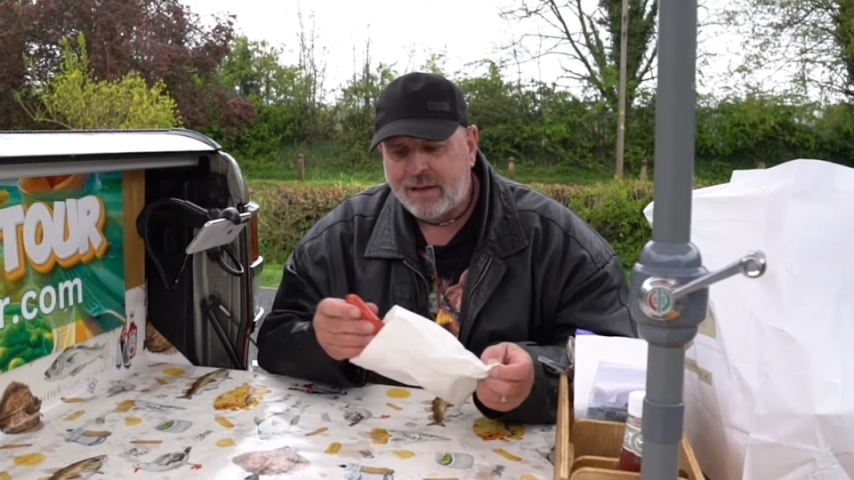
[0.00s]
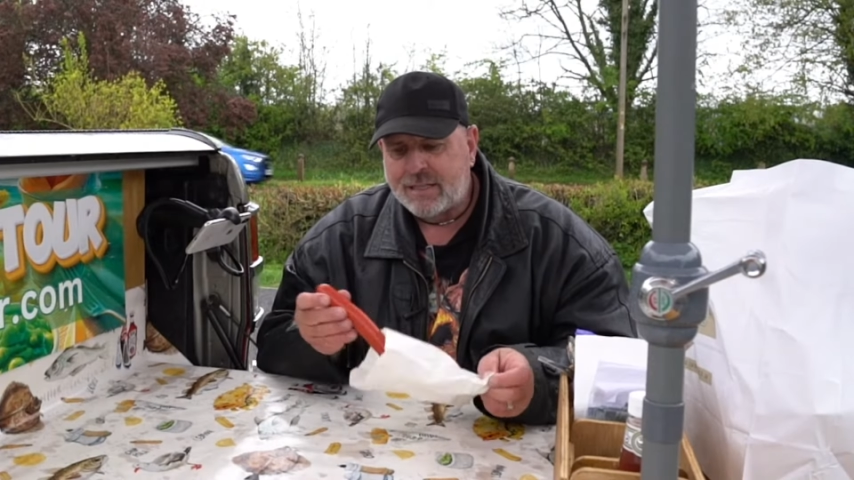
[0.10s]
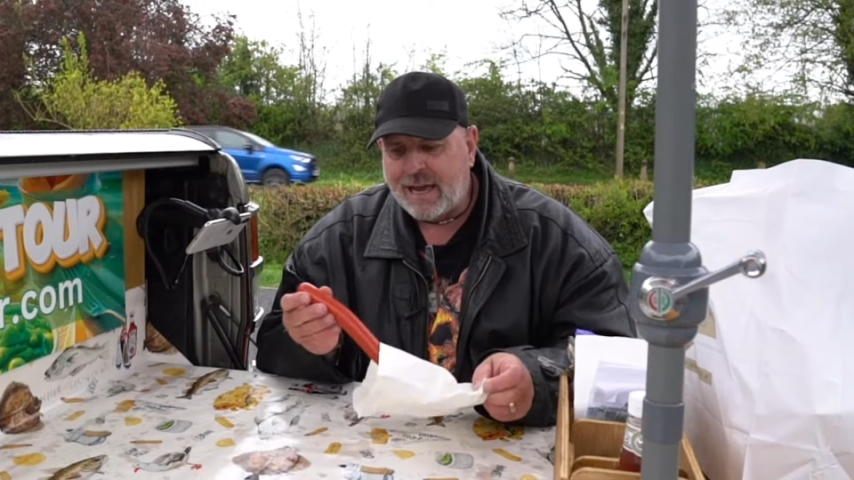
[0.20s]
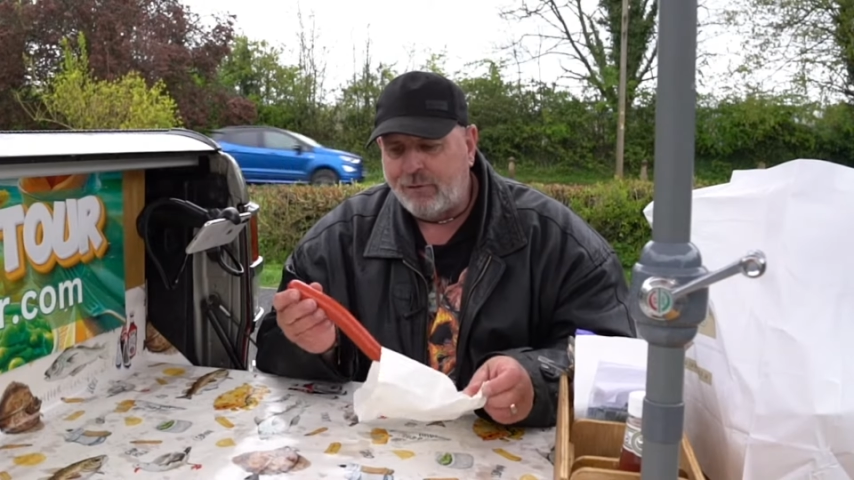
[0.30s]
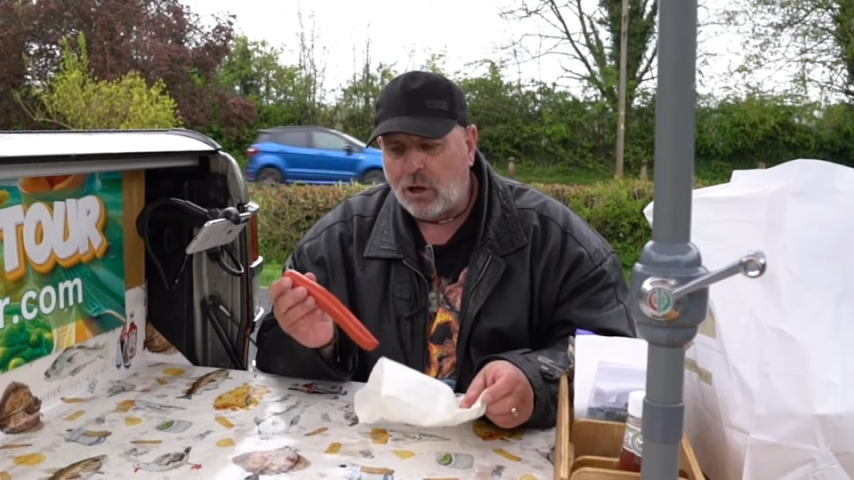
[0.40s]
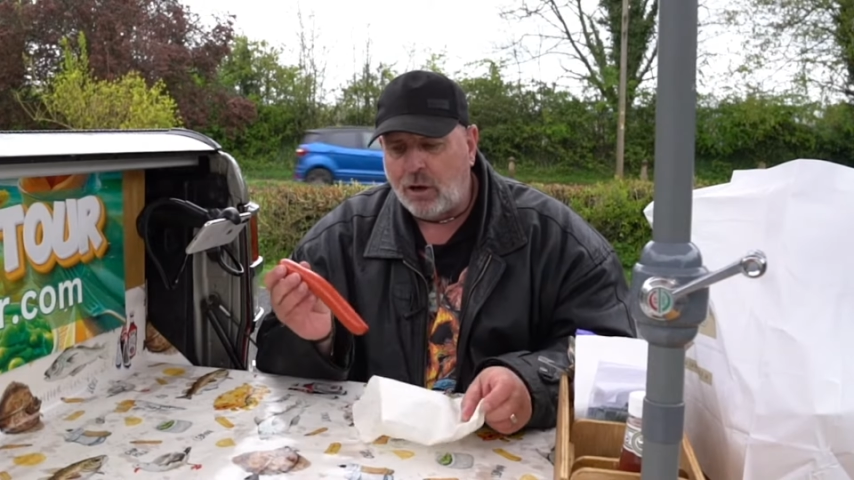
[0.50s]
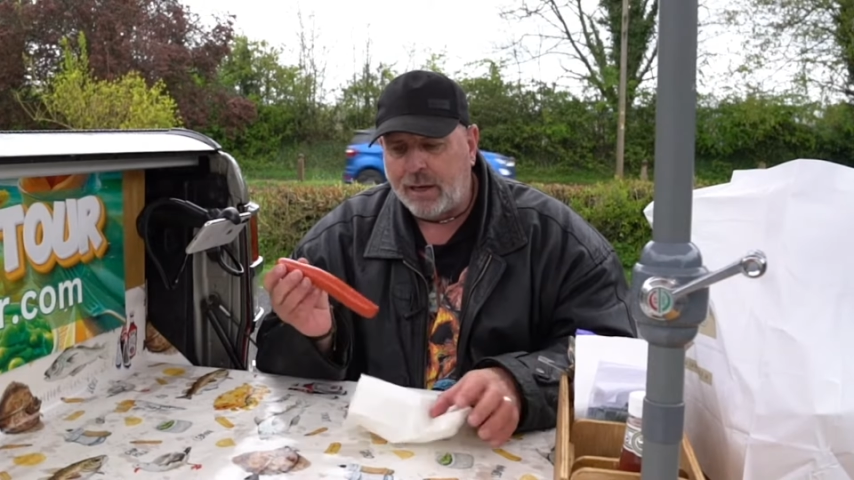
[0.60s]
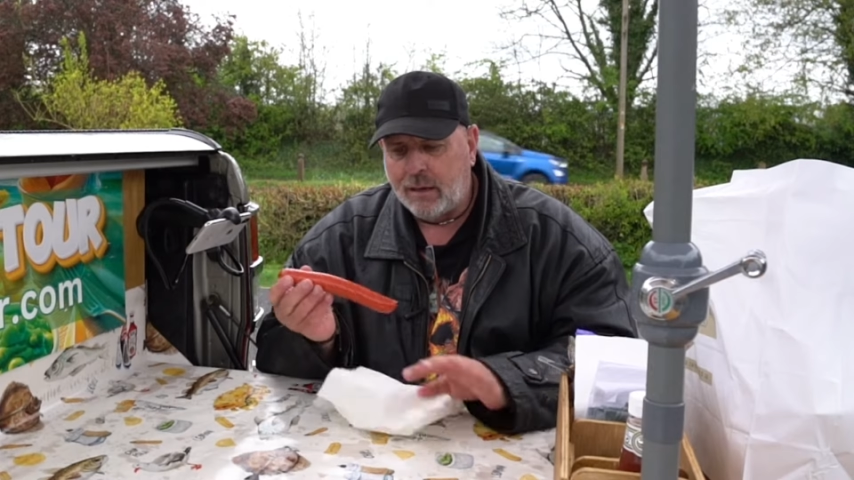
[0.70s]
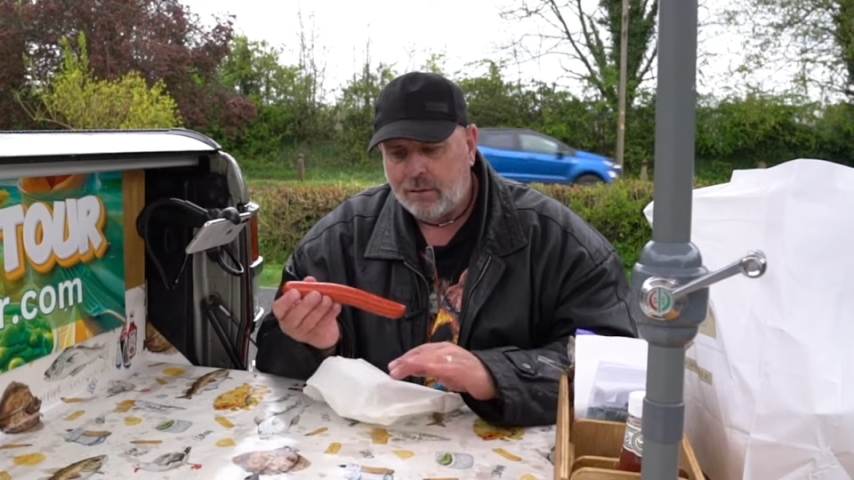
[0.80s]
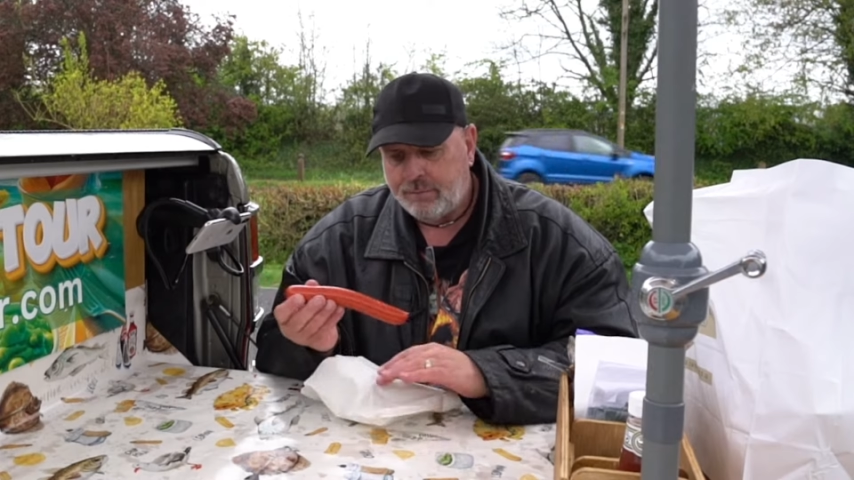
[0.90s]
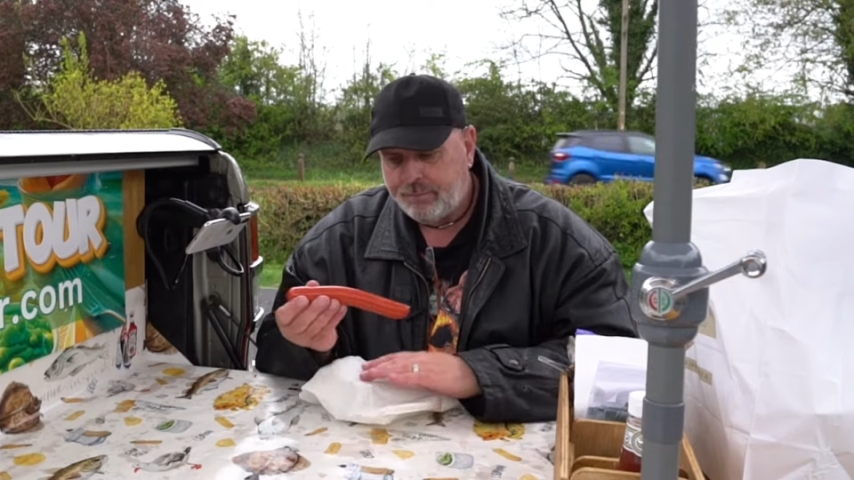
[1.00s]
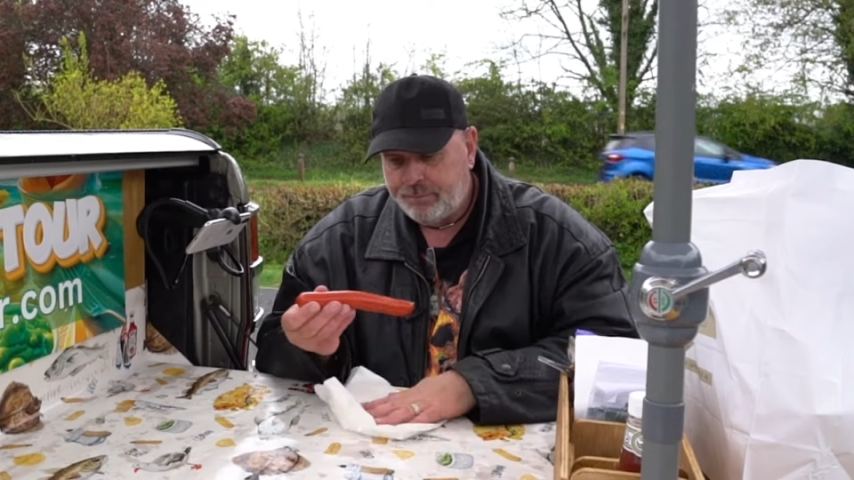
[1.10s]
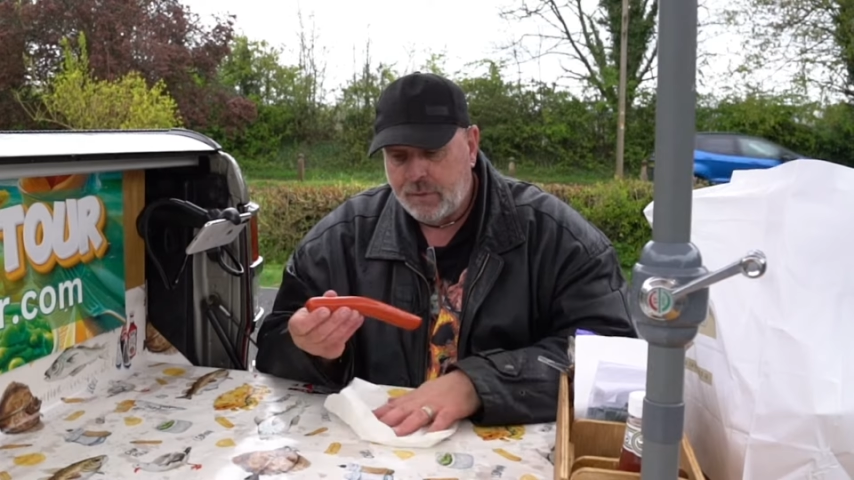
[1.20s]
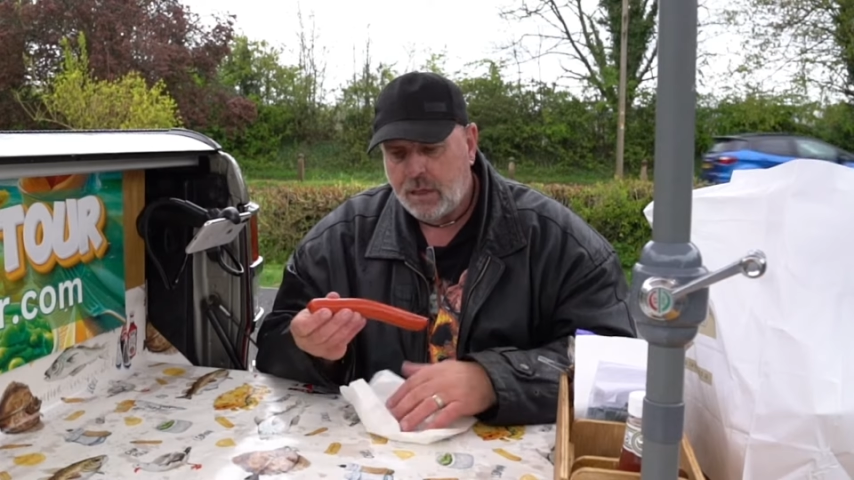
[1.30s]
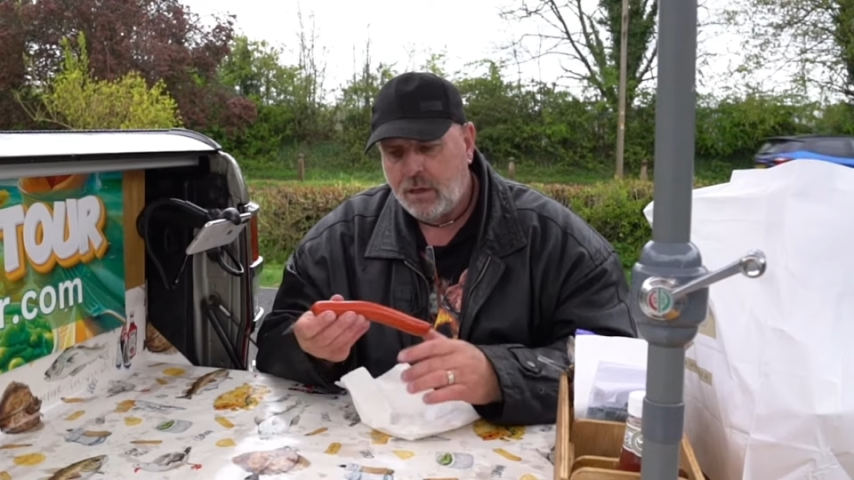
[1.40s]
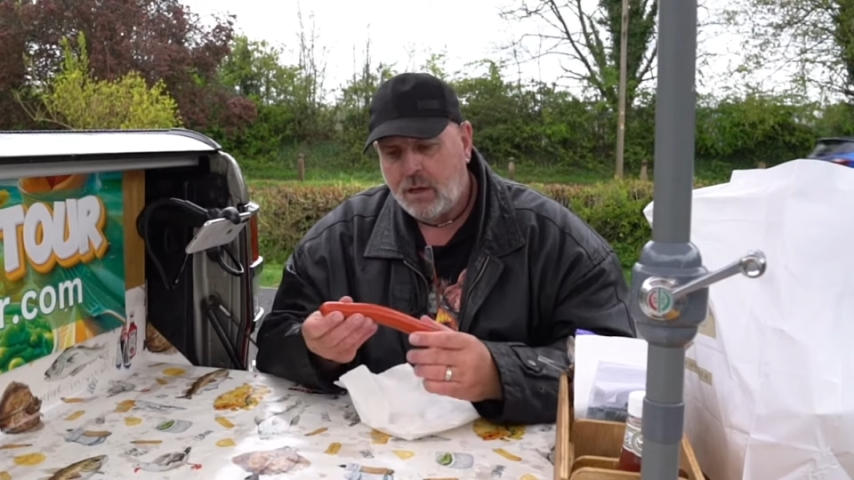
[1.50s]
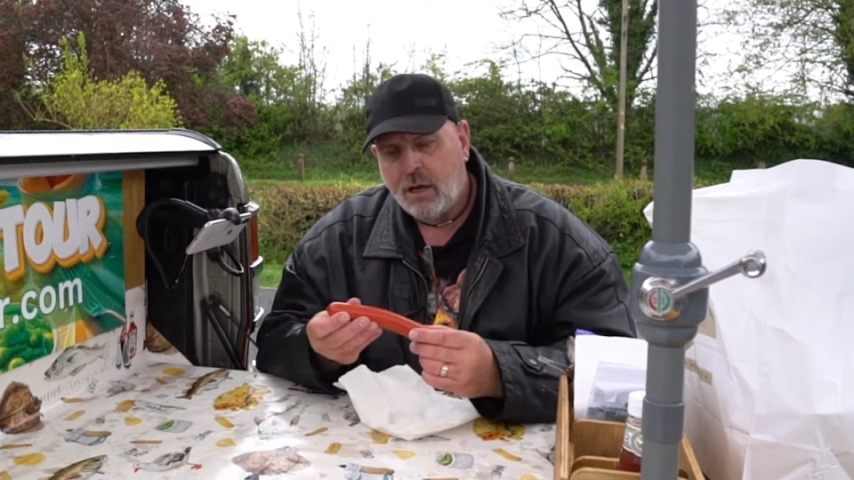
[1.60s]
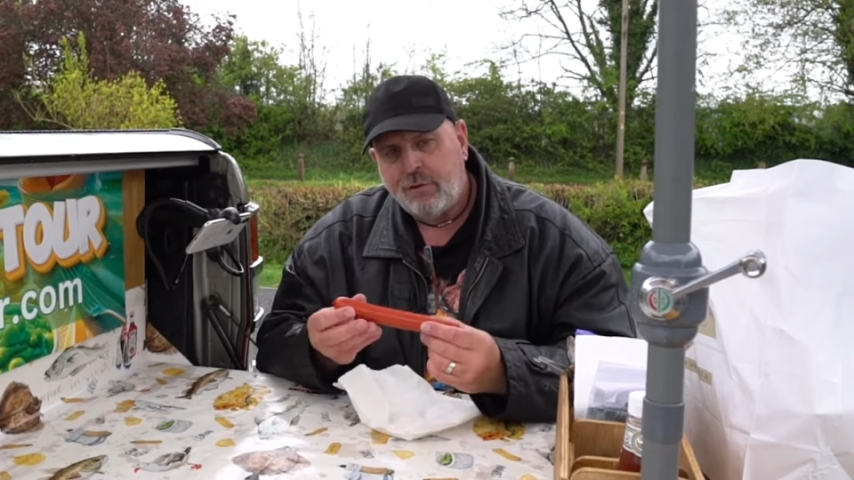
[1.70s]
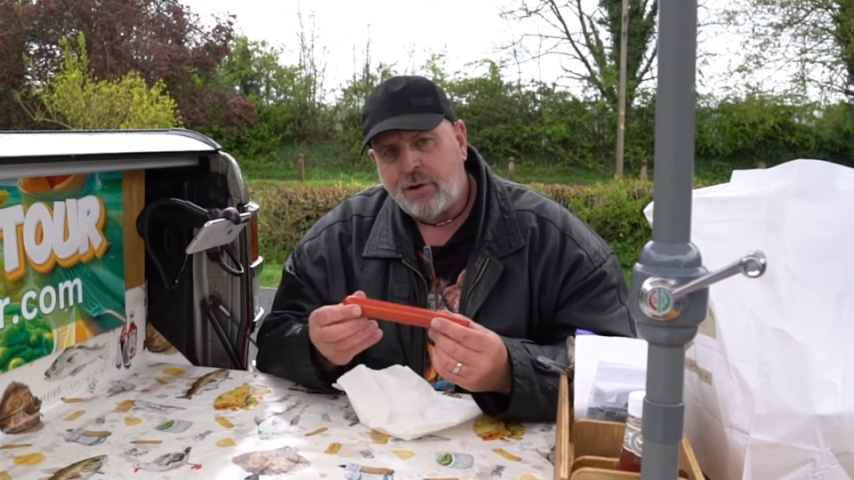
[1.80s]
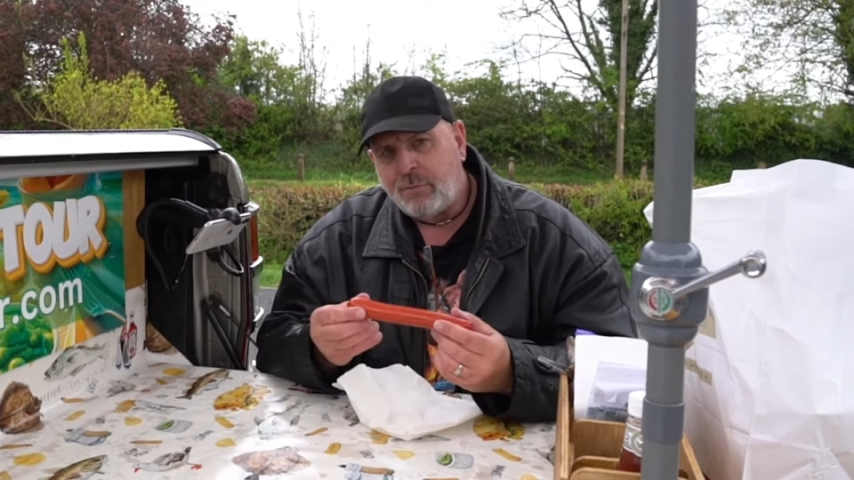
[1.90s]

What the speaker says: saveloy from